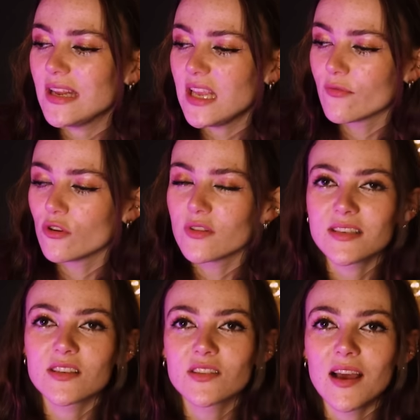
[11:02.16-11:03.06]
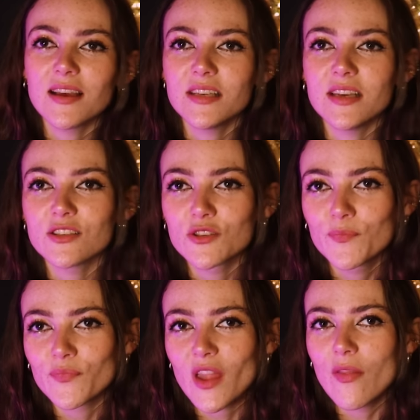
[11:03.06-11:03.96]
and evil this society is,
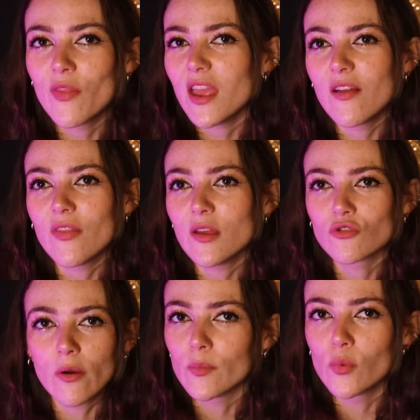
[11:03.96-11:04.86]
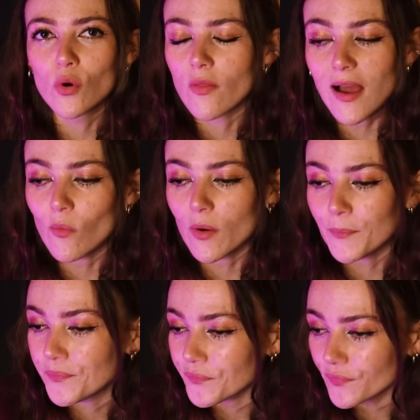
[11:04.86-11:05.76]
and they dropped the ball on that
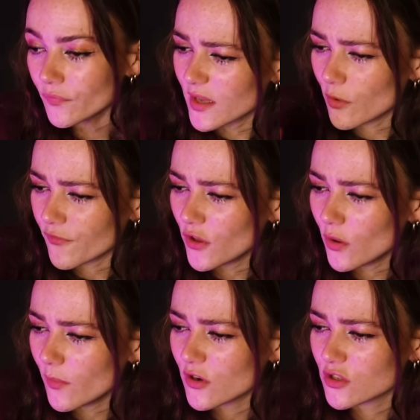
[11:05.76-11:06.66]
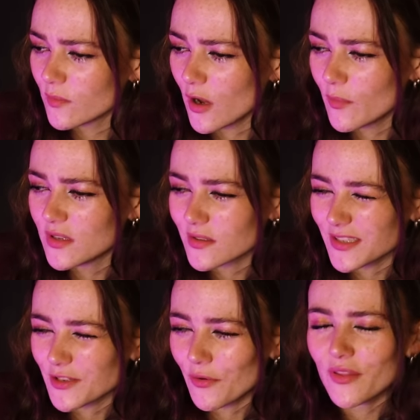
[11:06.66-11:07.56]
one. There were a few emotional moments
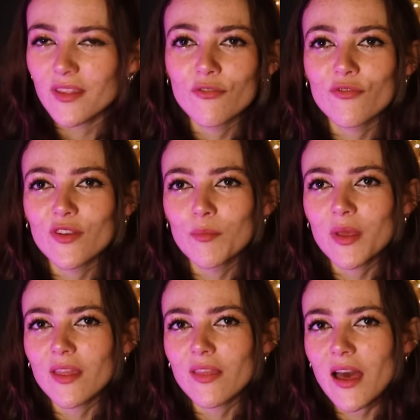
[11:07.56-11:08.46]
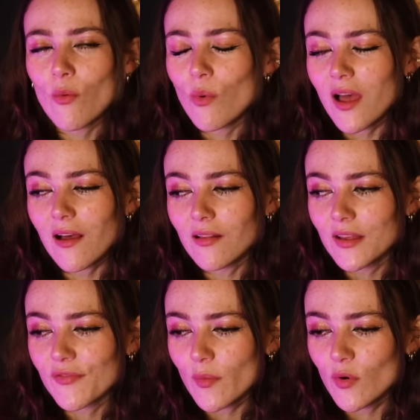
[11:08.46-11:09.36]
I don't think the film hit that well,
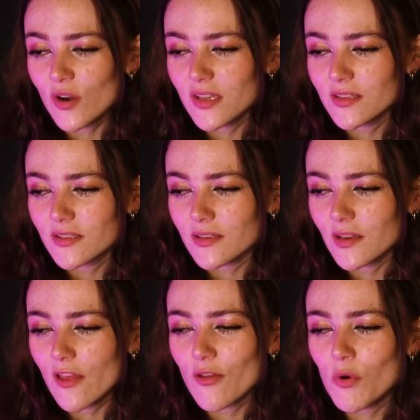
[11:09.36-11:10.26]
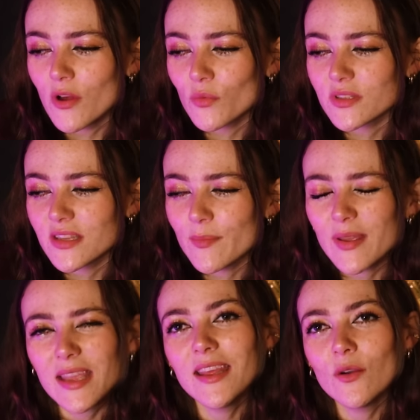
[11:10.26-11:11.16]
if I'm honest. Another one was in the
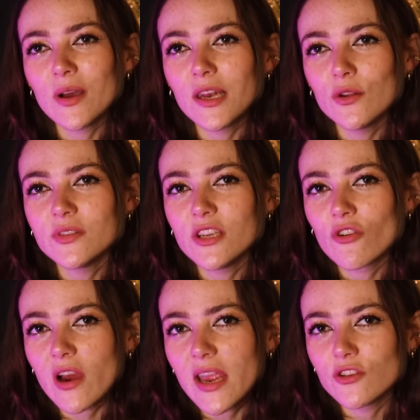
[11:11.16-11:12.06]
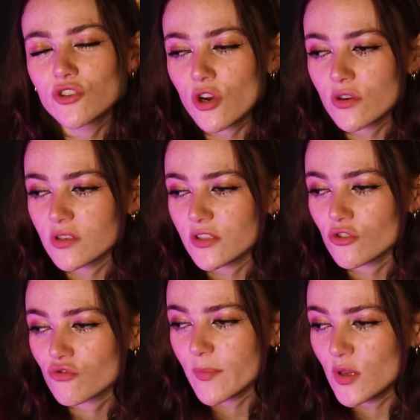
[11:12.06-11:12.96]
beginning where Lucy Gray is chosen as a
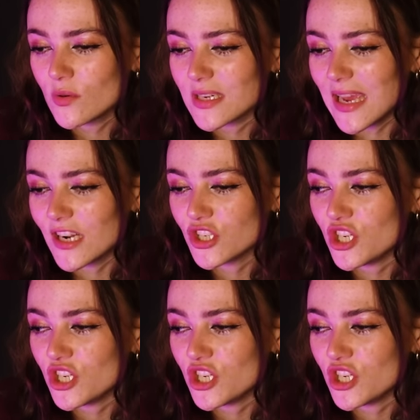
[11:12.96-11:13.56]
tribute and